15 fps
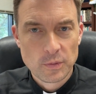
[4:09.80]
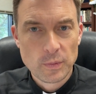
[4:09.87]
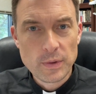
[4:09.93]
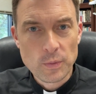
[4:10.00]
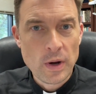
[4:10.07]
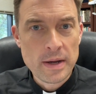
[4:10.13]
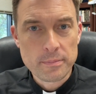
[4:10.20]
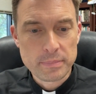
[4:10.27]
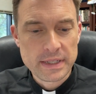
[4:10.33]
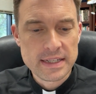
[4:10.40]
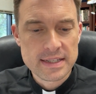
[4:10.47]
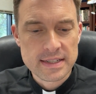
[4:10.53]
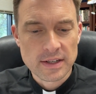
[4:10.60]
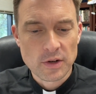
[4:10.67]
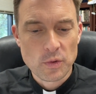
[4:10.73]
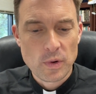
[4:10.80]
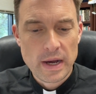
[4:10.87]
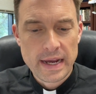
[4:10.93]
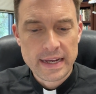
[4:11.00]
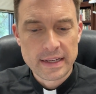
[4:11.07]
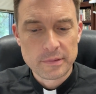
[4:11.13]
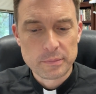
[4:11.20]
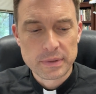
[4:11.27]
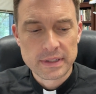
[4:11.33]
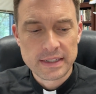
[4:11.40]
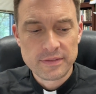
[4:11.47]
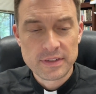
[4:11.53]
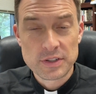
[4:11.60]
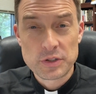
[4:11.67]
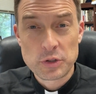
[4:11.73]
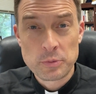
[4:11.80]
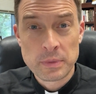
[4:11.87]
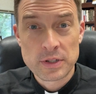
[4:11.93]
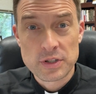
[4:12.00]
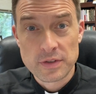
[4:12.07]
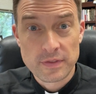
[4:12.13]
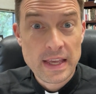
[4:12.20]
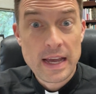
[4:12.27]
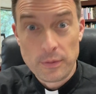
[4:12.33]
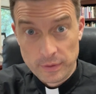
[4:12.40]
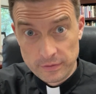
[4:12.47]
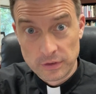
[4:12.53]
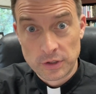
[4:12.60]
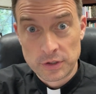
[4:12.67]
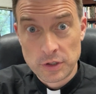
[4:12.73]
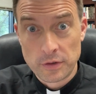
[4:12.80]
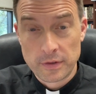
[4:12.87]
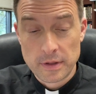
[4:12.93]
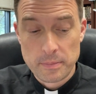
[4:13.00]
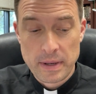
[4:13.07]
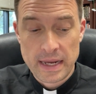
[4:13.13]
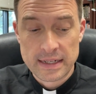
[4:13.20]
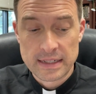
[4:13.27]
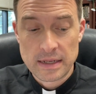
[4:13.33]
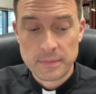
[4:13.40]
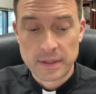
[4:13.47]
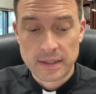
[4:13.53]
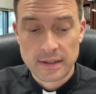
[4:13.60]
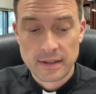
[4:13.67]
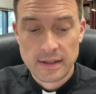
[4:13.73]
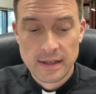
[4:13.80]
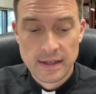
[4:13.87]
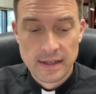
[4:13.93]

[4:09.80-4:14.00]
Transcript: We want peace and quiet, but even too much of that, we've learned over the pandemic,